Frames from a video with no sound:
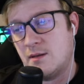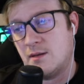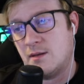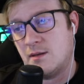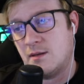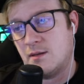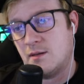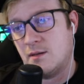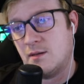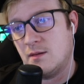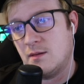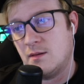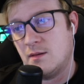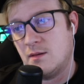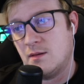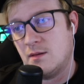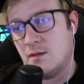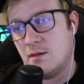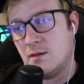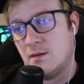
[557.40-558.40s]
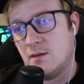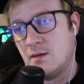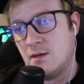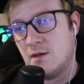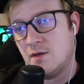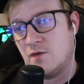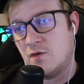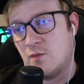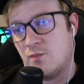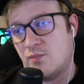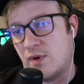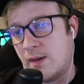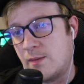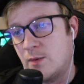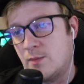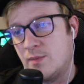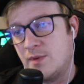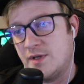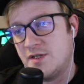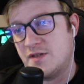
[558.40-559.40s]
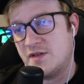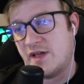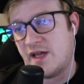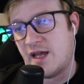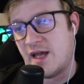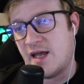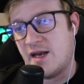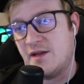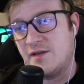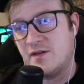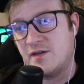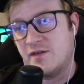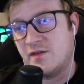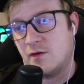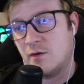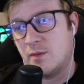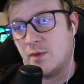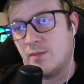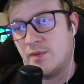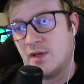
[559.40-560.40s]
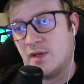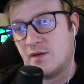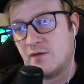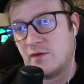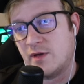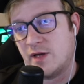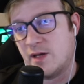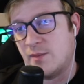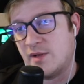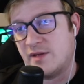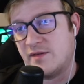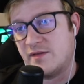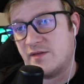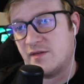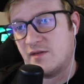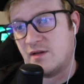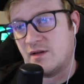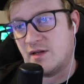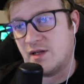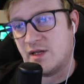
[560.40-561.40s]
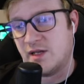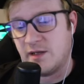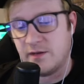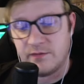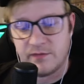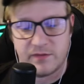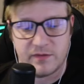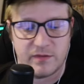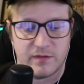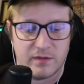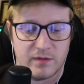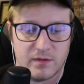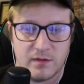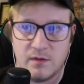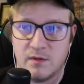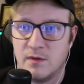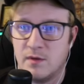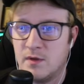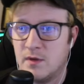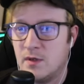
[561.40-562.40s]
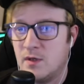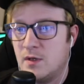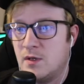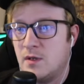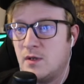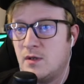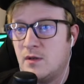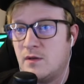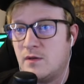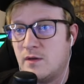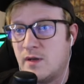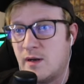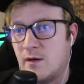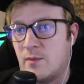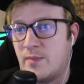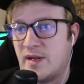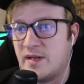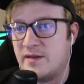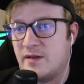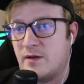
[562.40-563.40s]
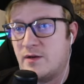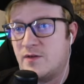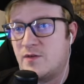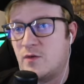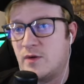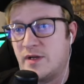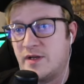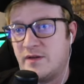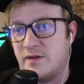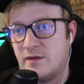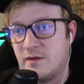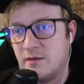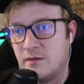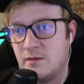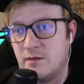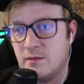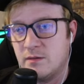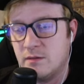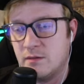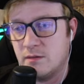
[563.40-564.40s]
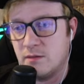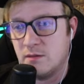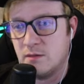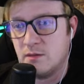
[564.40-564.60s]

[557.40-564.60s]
Uh. So probably just and it's a zero mid block, so Cannon Blast just like leaves. Yeah. So now yeah. we're back down to twenty-two.